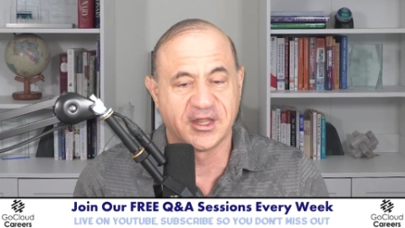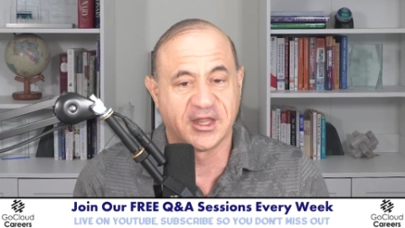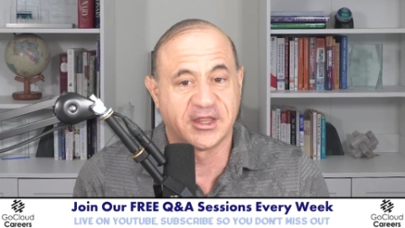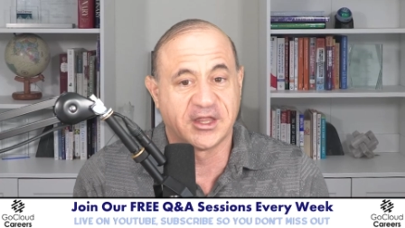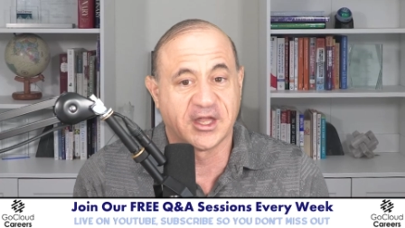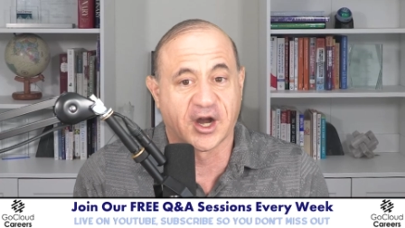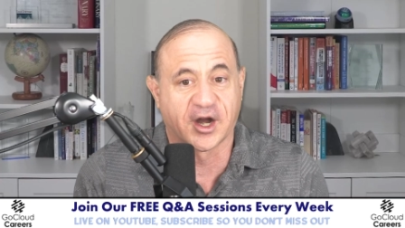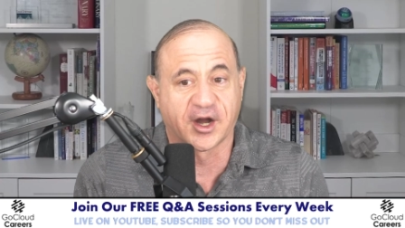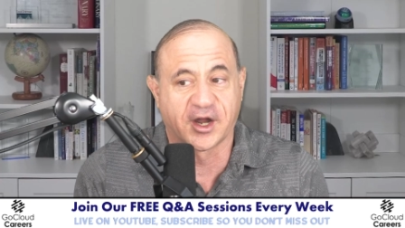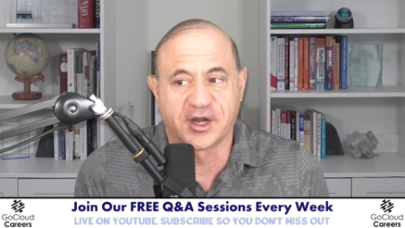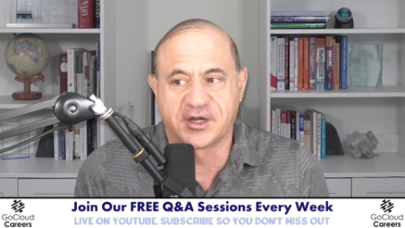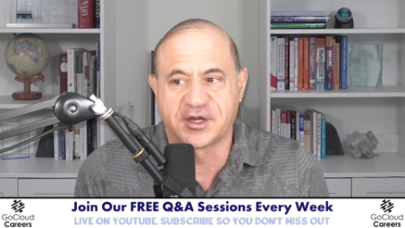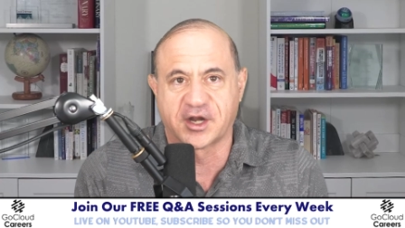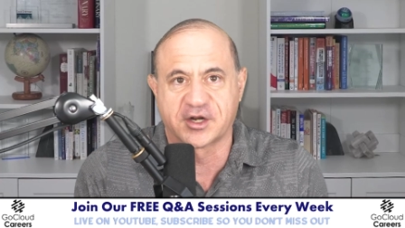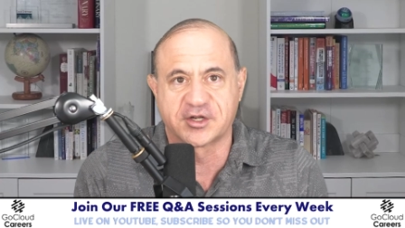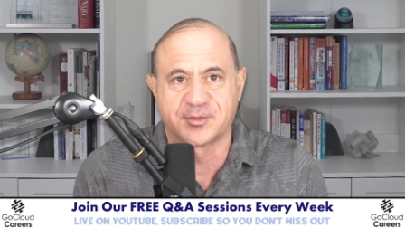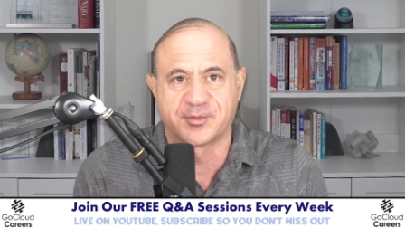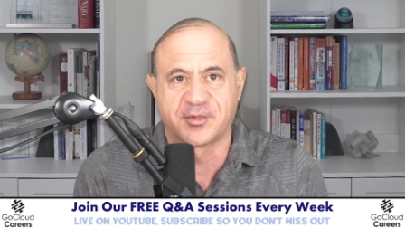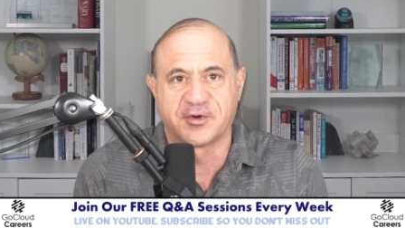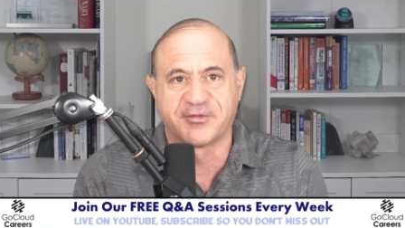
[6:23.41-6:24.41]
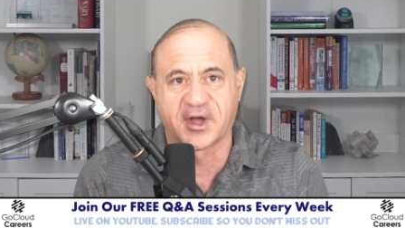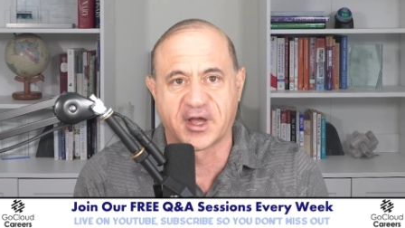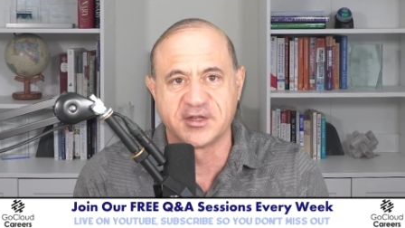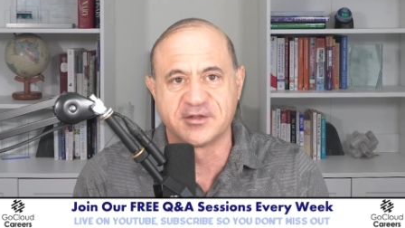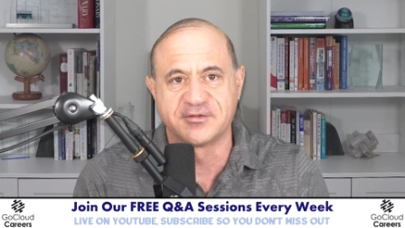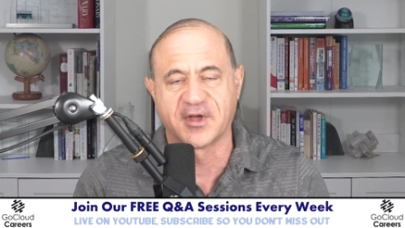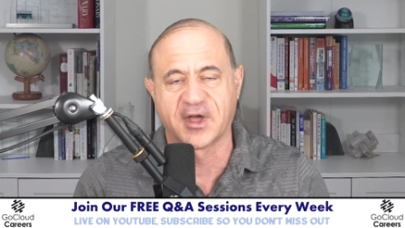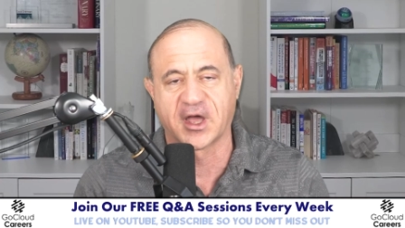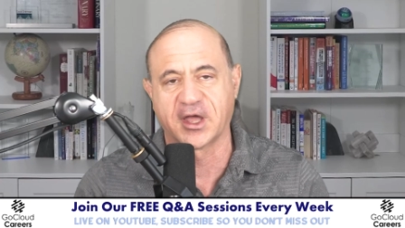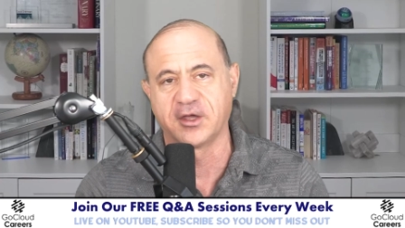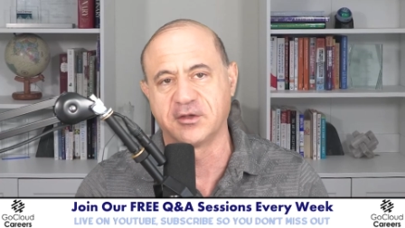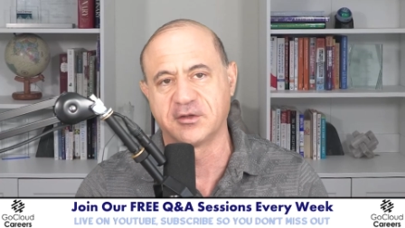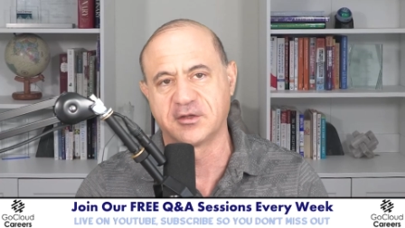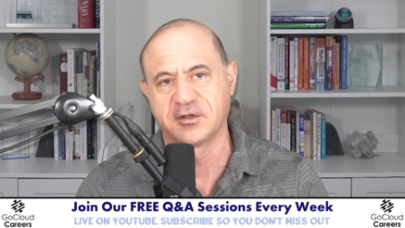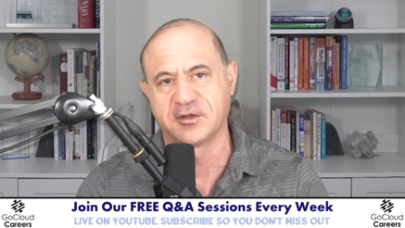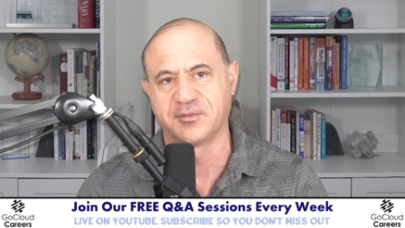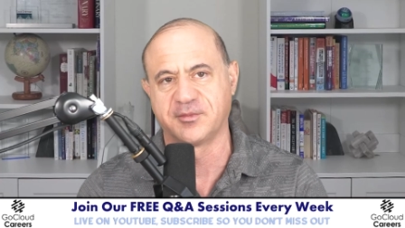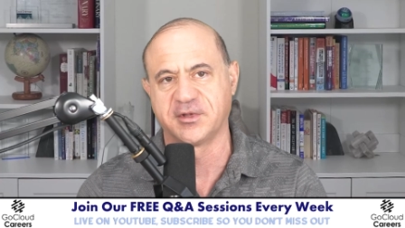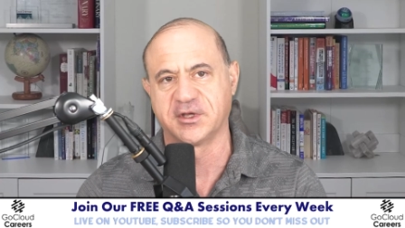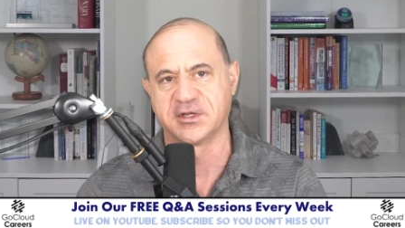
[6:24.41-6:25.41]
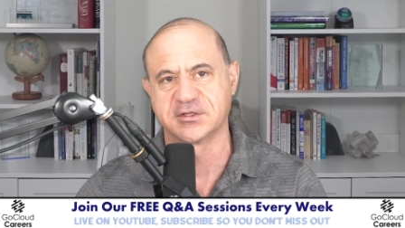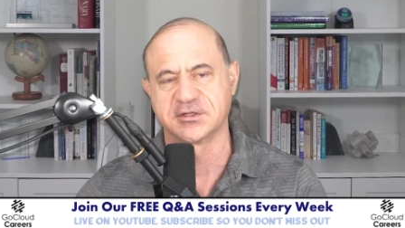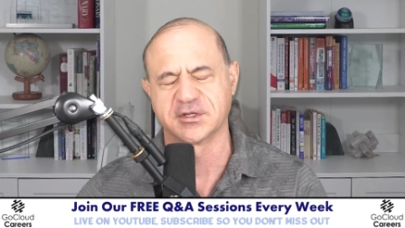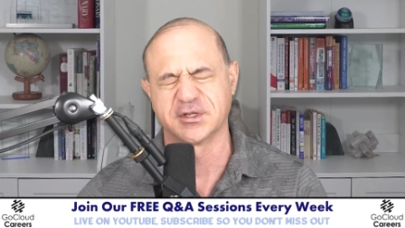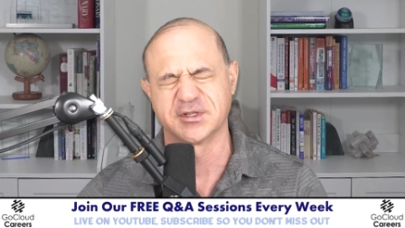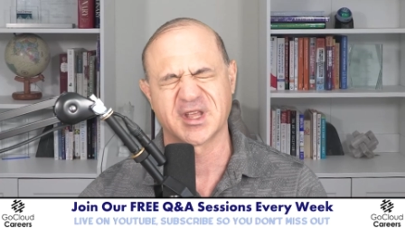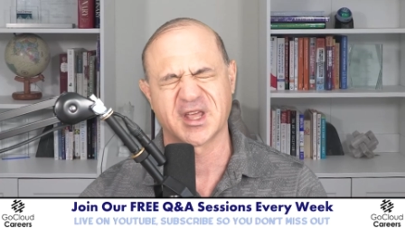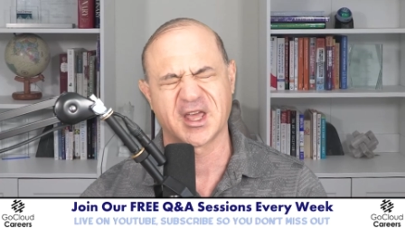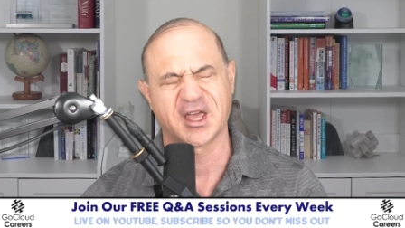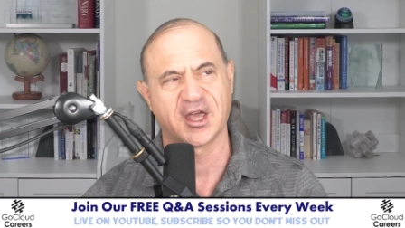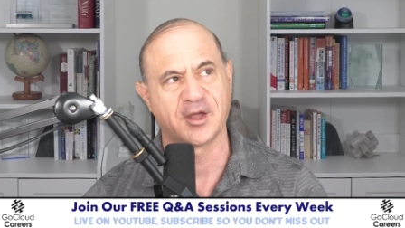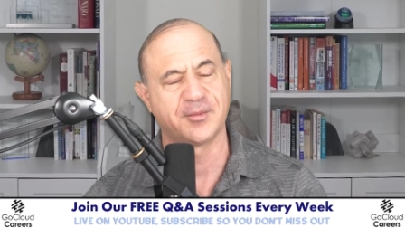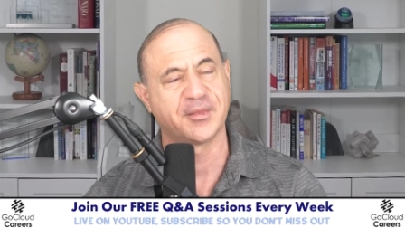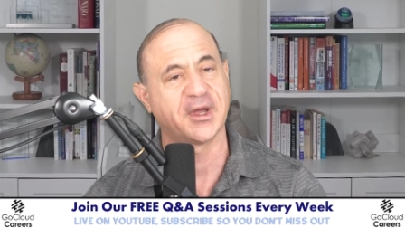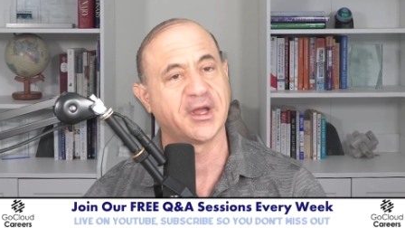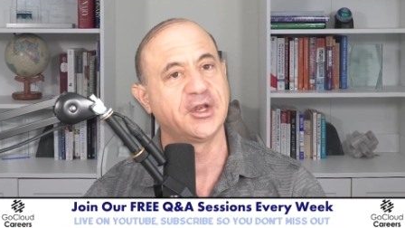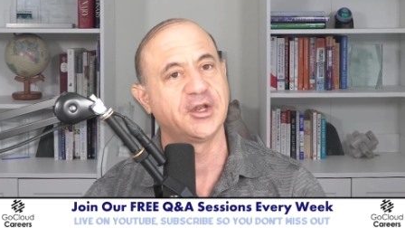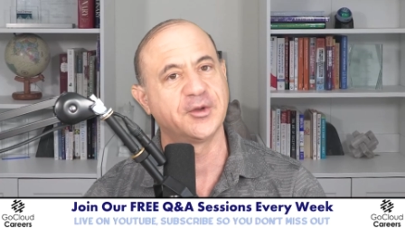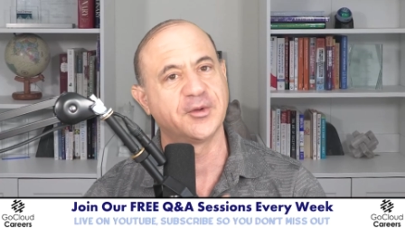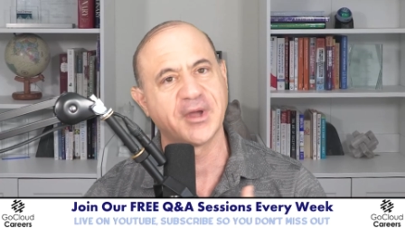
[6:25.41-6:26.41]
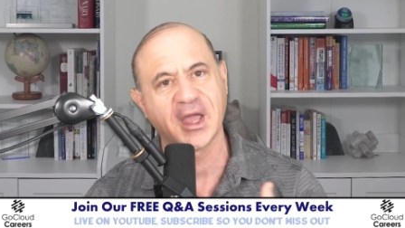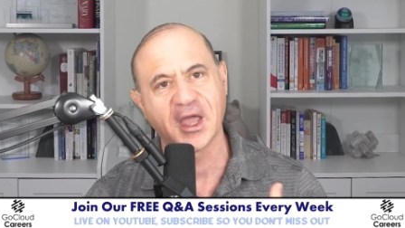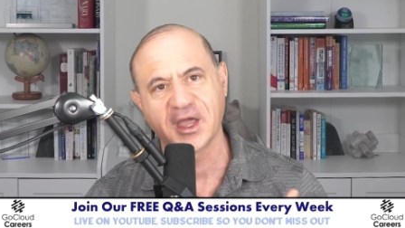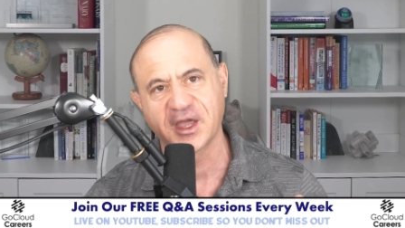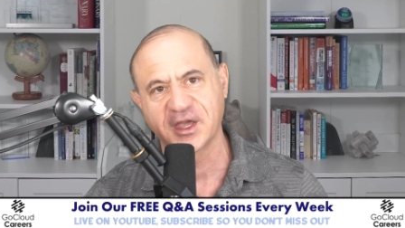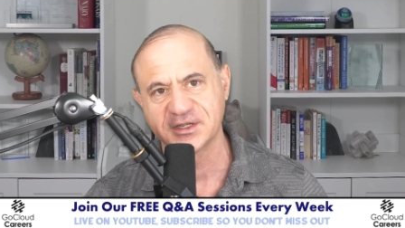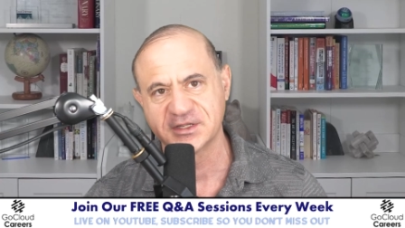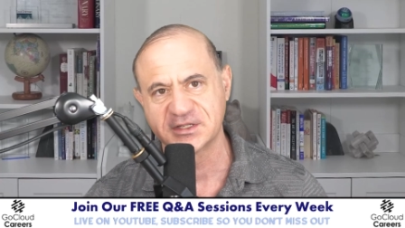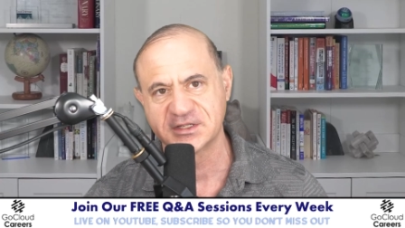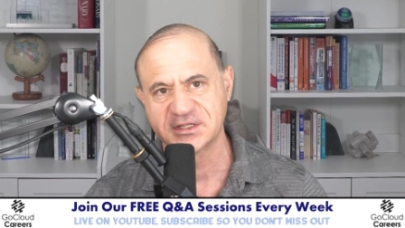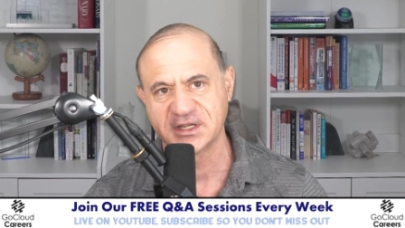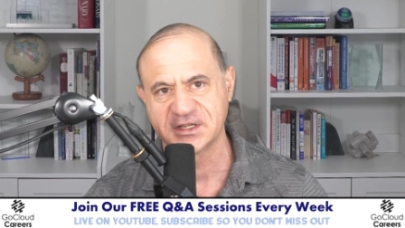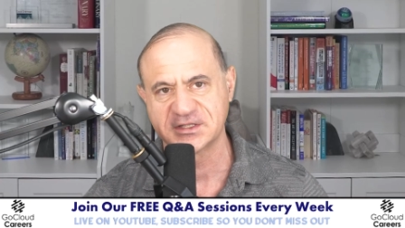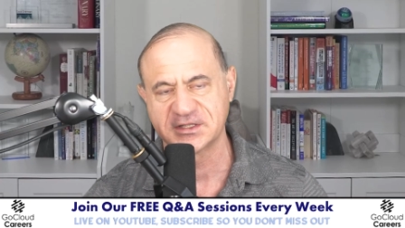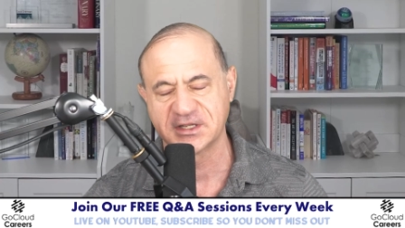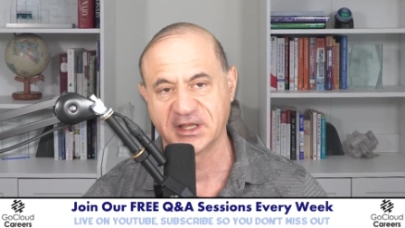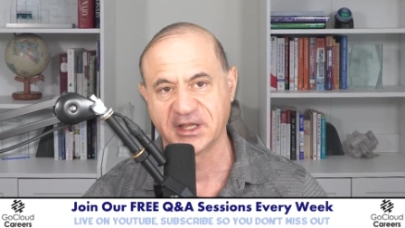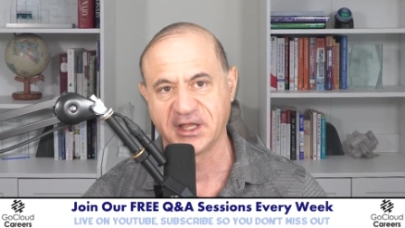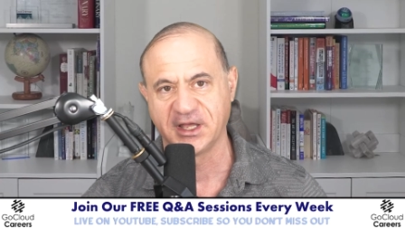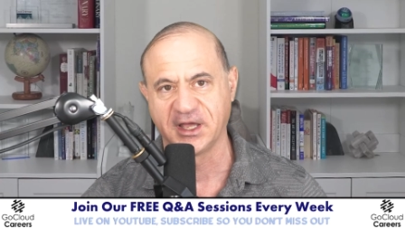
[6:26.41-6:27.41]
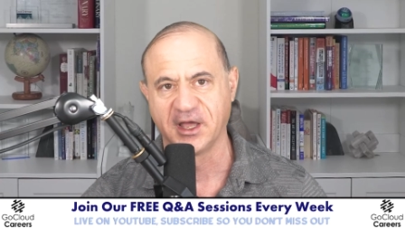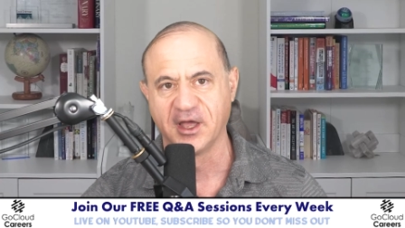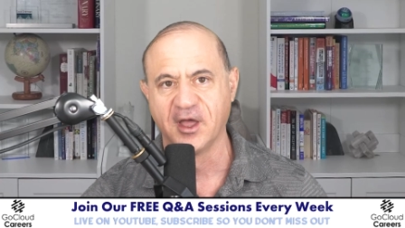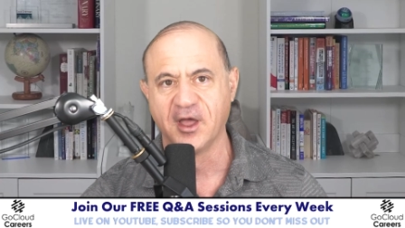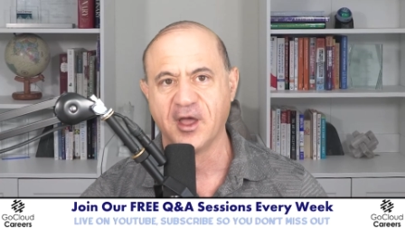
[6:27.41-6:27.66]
that the architecture provides value to the business. And by doing it consistently,